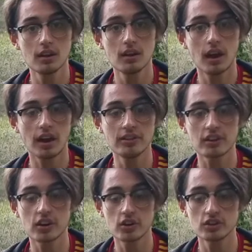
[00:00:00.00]
had the
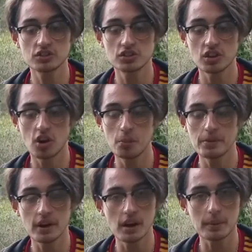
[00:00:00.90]
courage to open
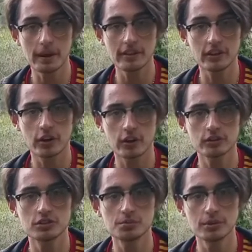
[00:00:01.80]
up, had the courage
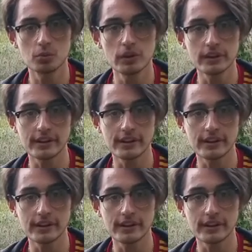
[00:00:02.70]
to be weak,